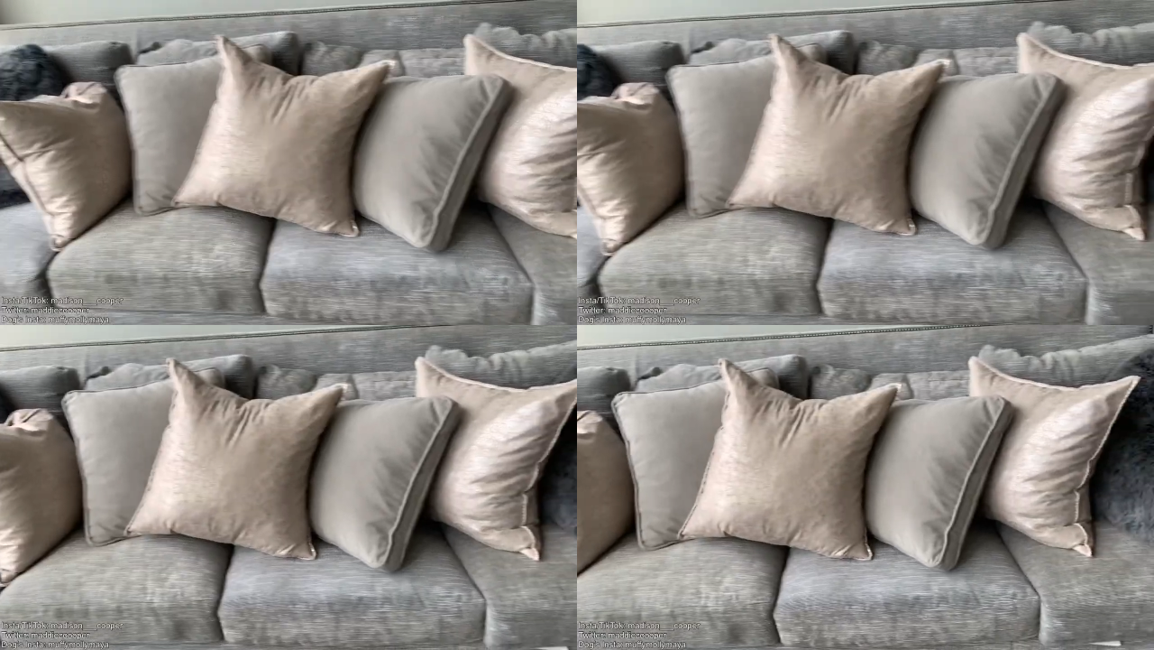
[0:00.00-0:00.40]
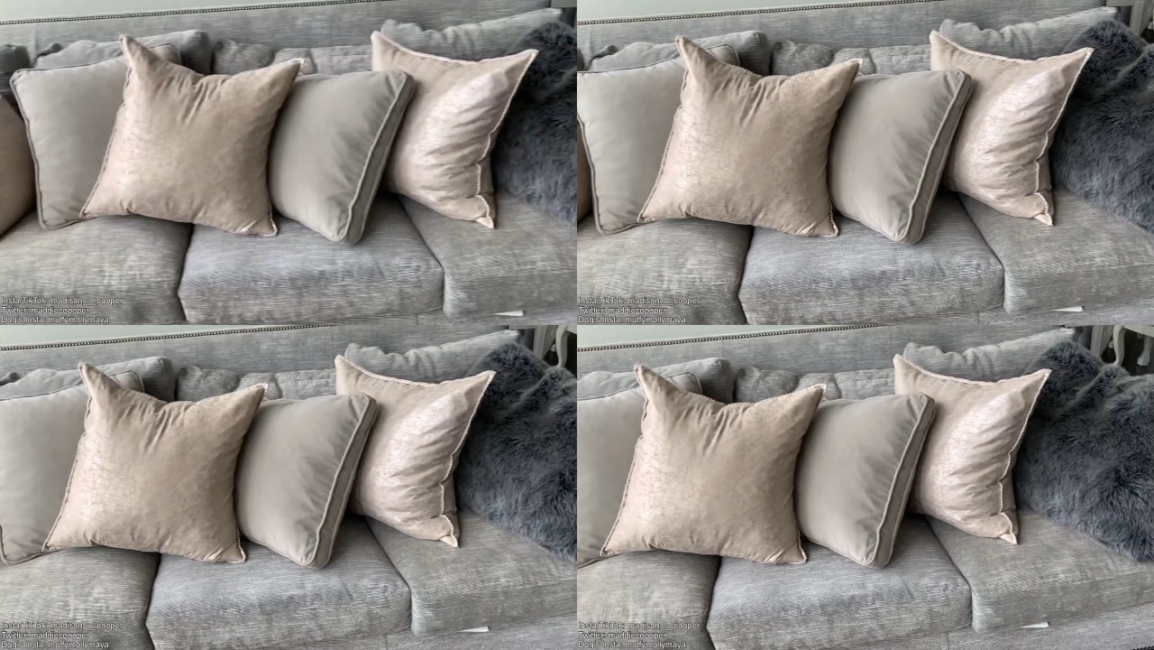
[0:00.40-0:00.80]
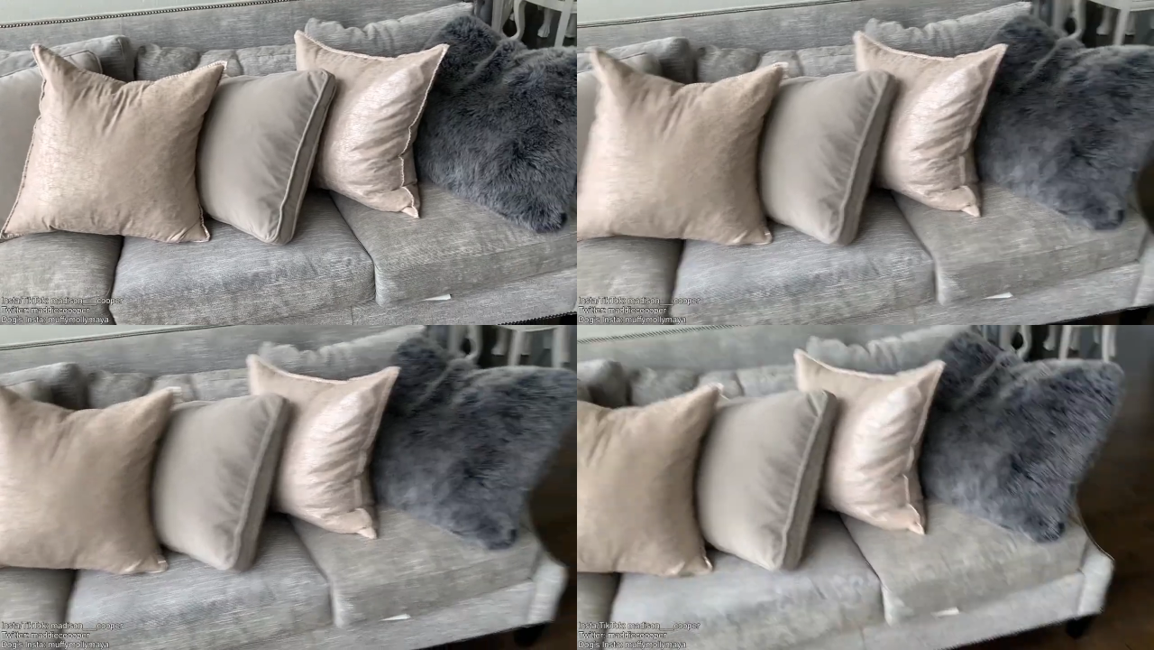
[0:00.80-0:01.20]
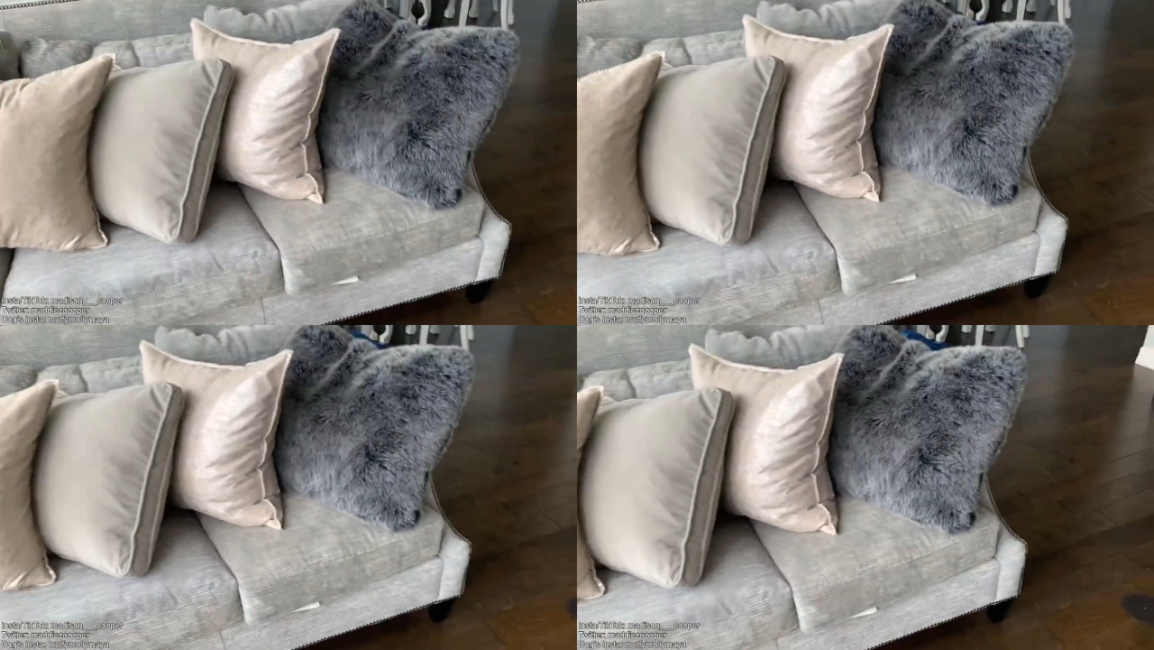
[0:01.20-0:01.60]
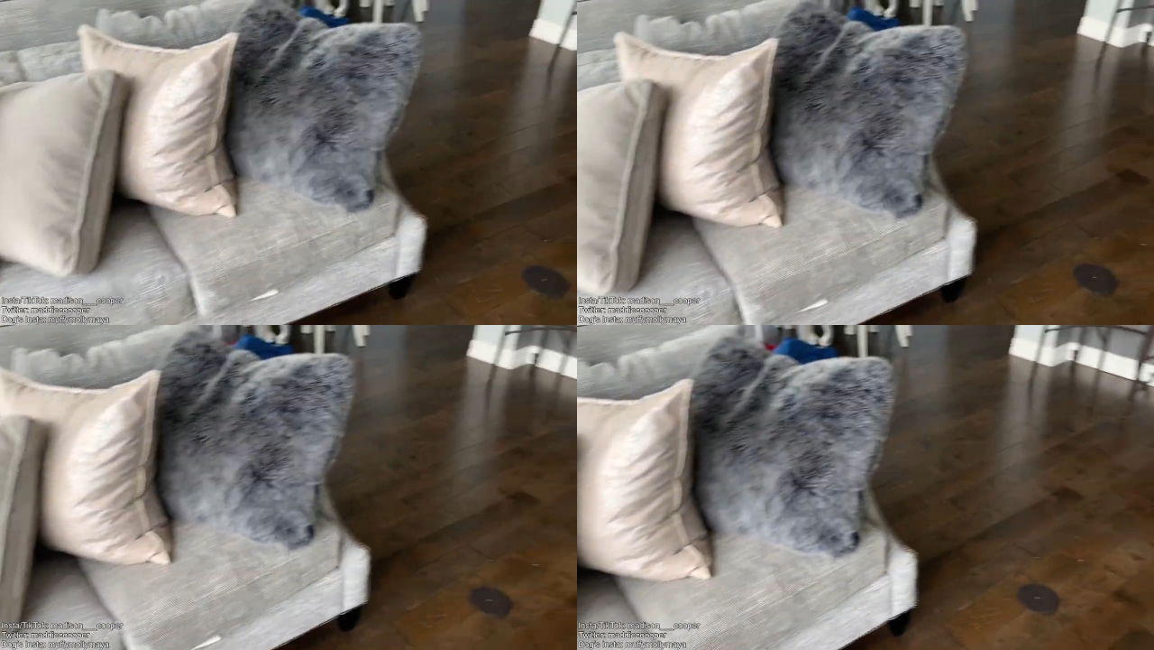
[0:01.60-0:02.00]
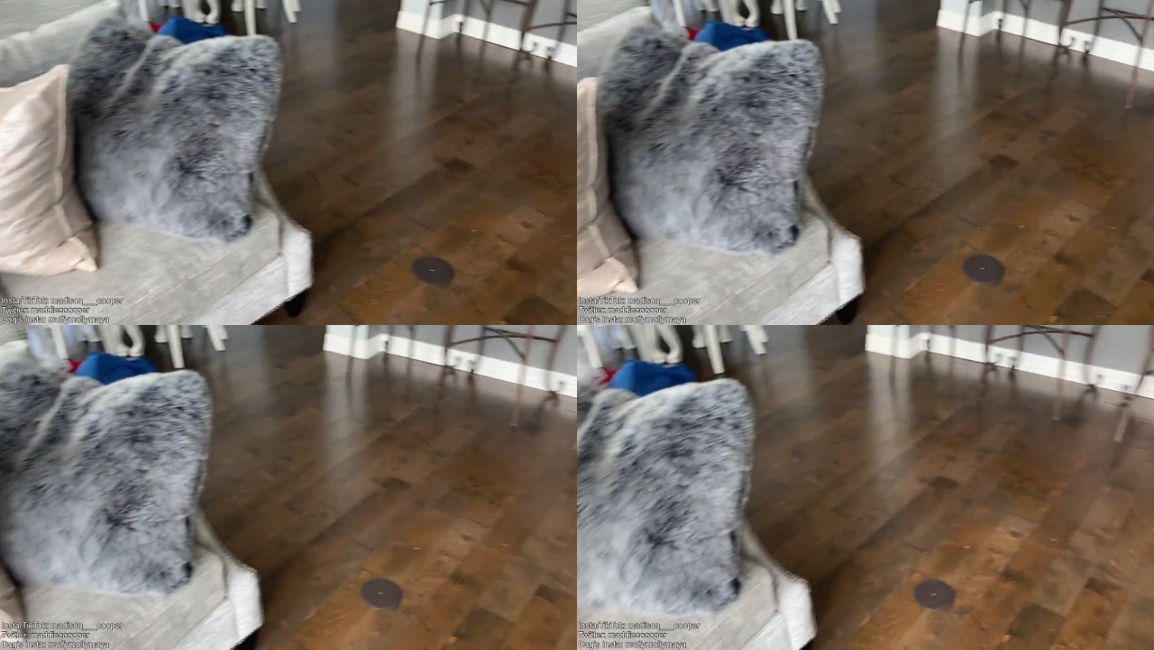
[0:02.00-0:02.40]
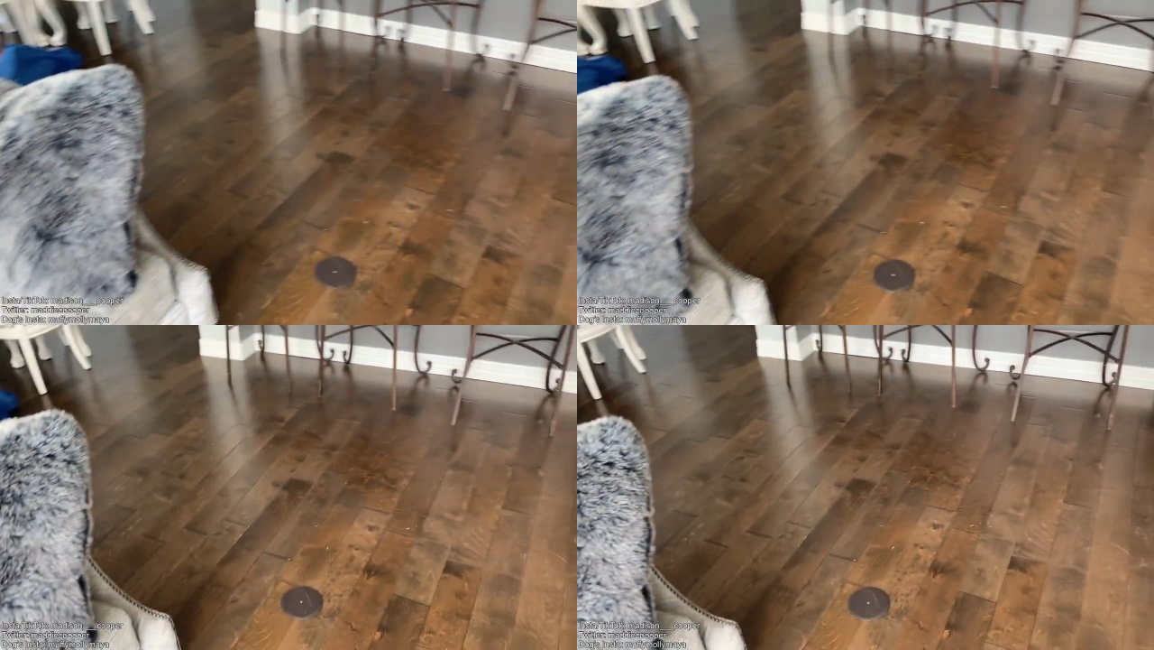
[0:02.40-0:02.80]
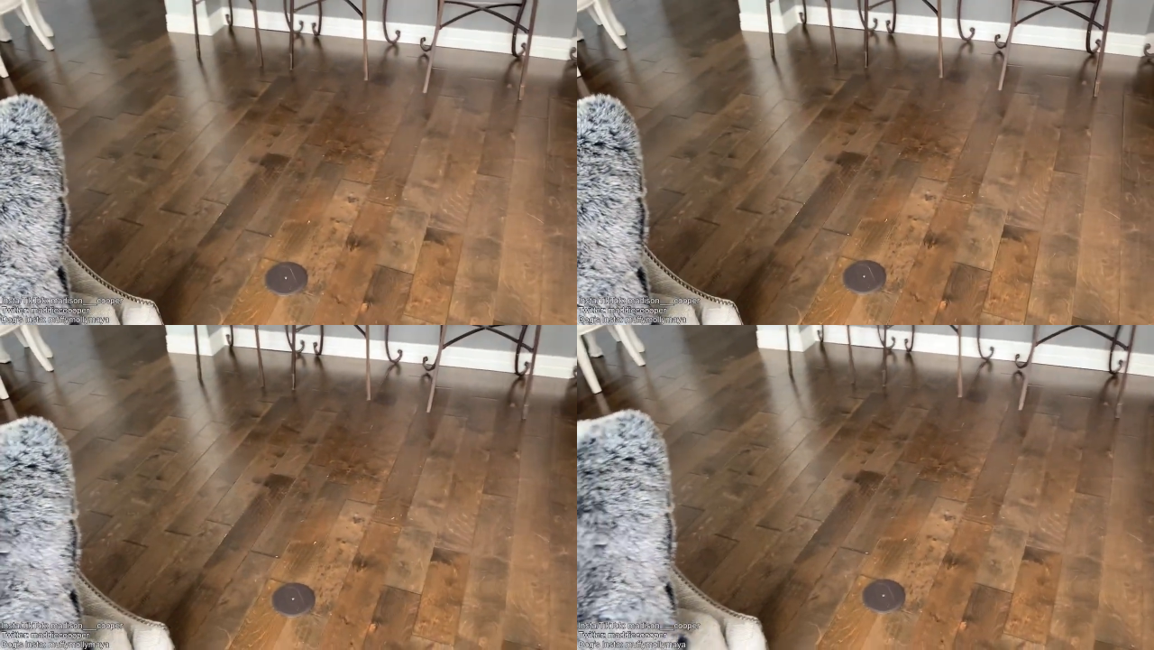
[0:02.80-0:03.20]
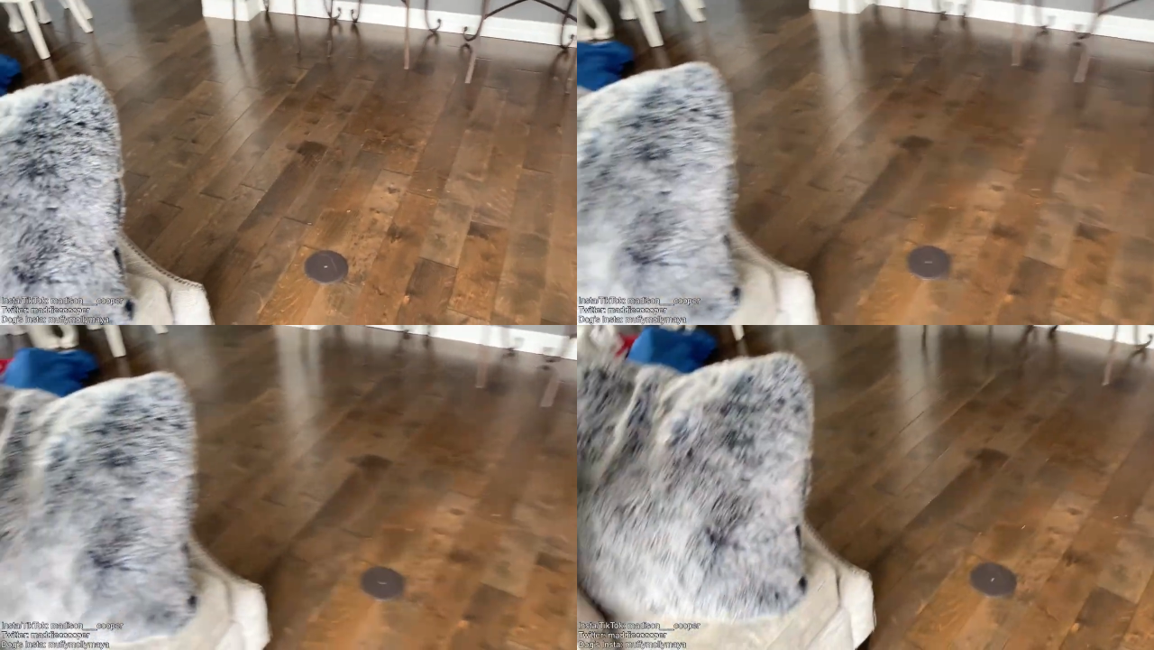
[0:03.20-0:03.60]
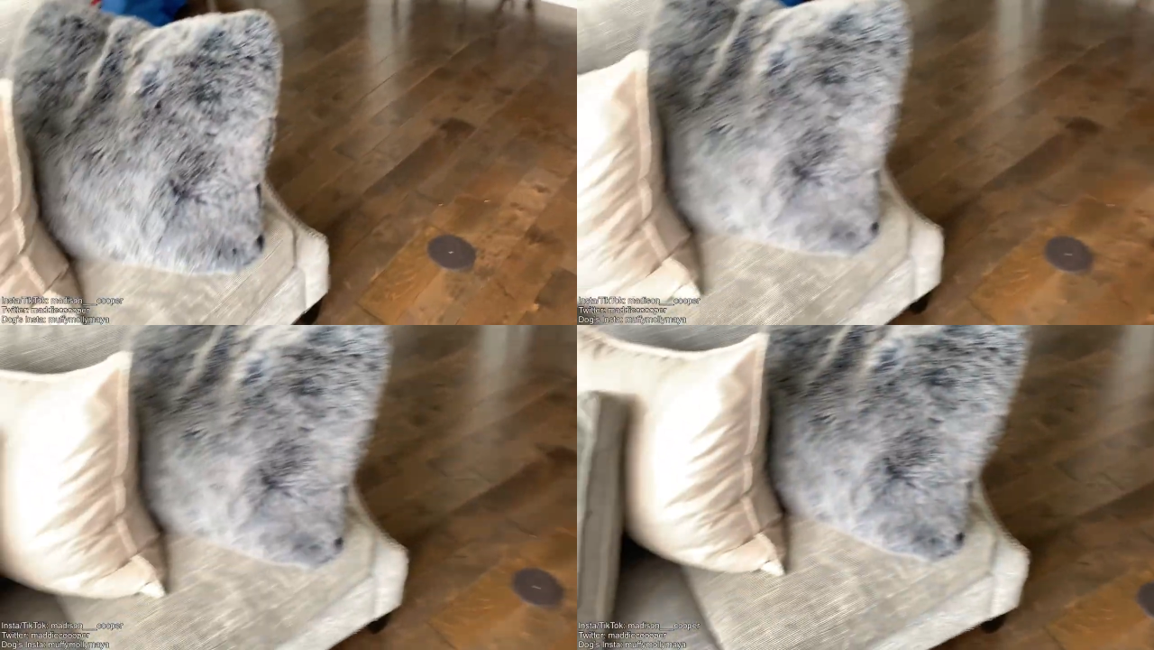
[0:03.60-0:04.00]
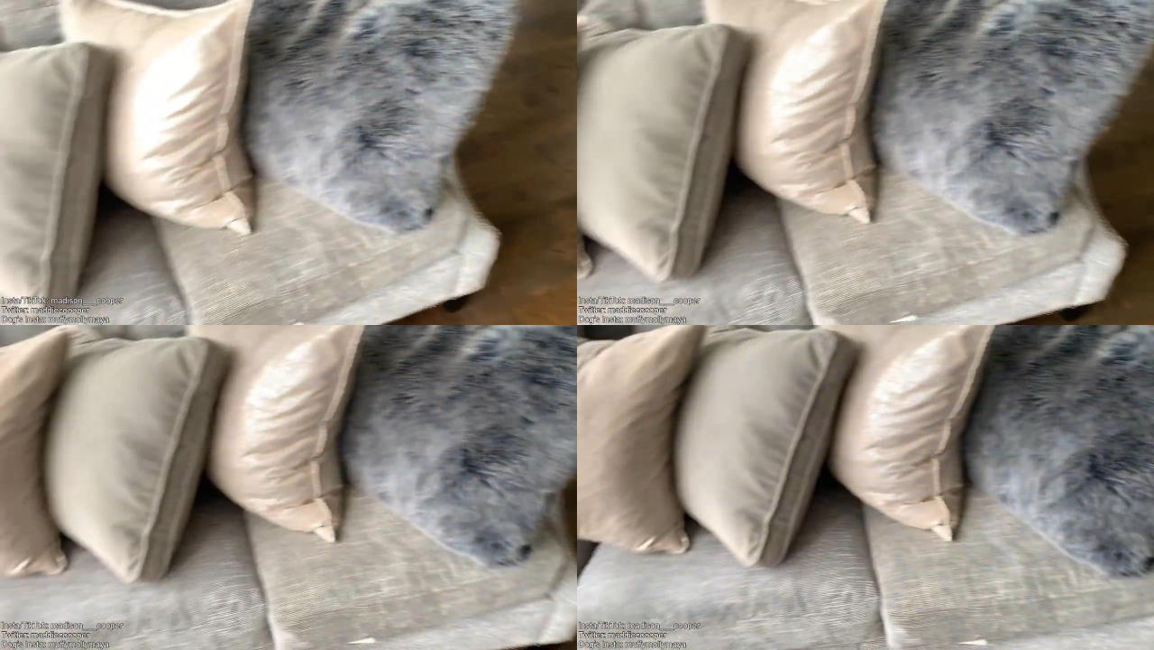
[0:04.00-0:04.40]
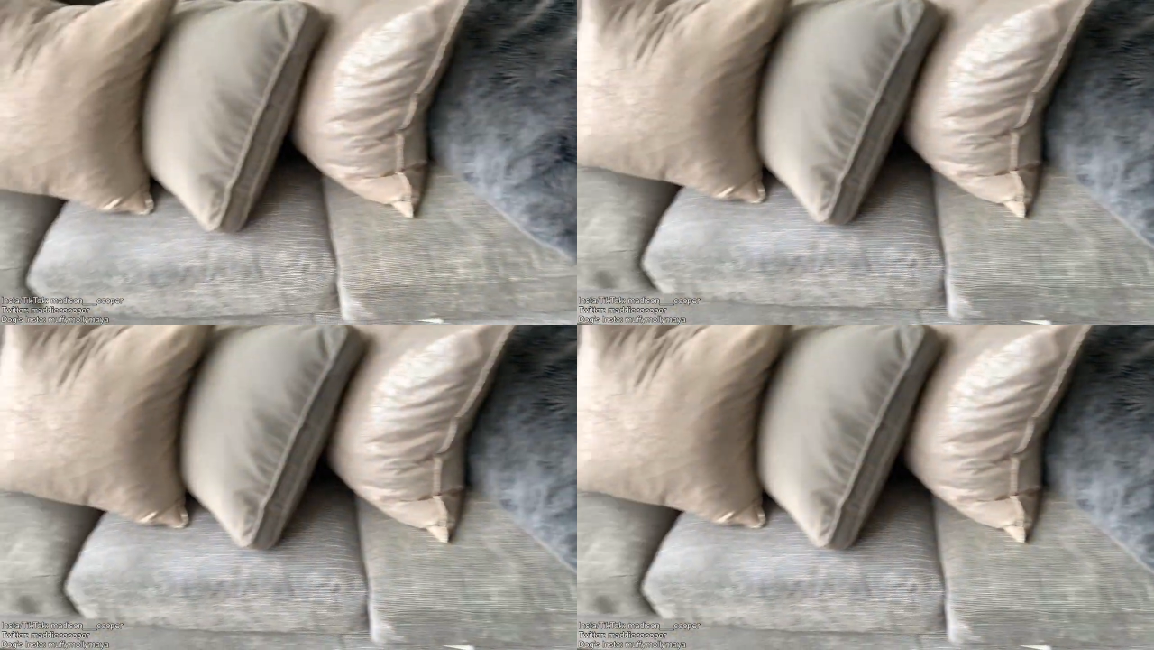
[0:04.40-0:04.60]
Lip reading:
Nobody's mouth can be seen.